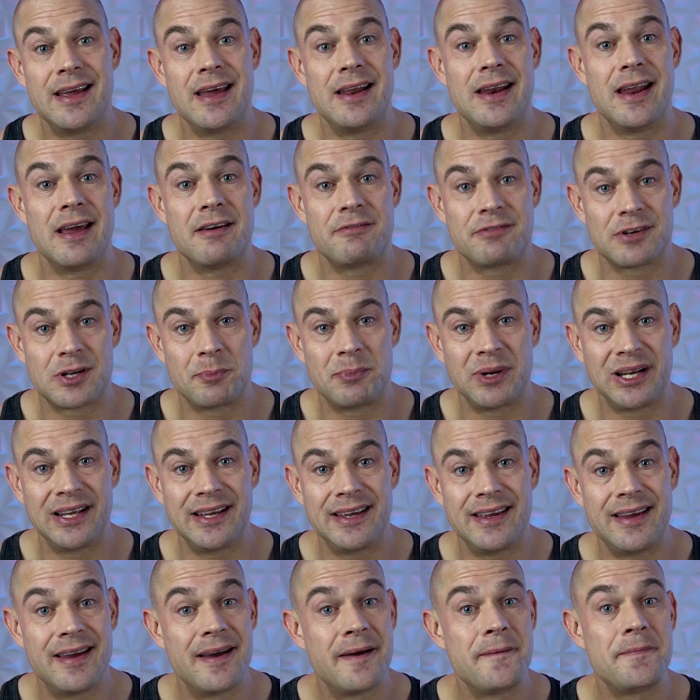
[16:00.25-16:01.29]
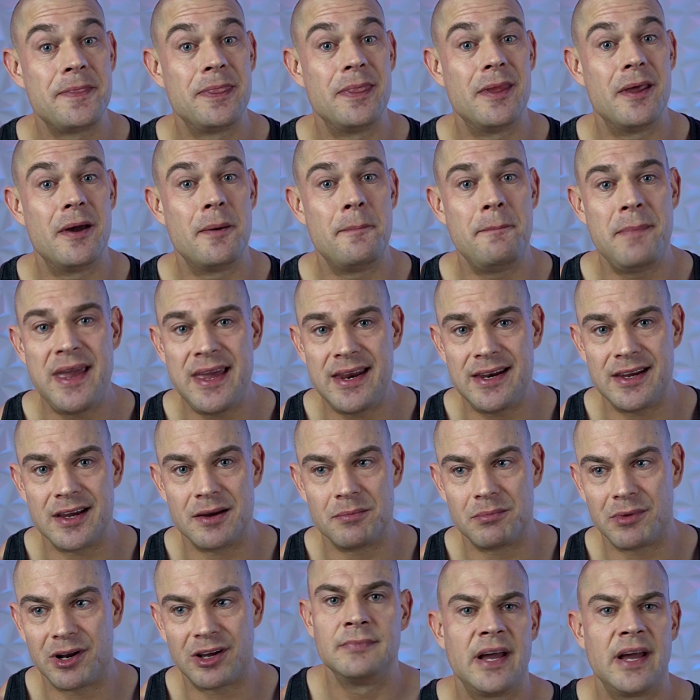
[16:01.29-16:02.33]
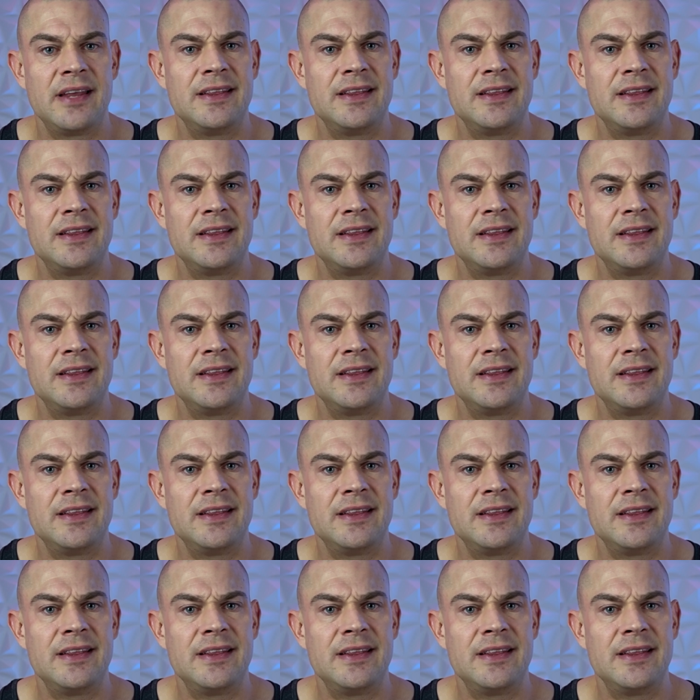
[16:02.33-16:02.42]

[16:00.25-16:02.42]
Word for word: inevitably a medium.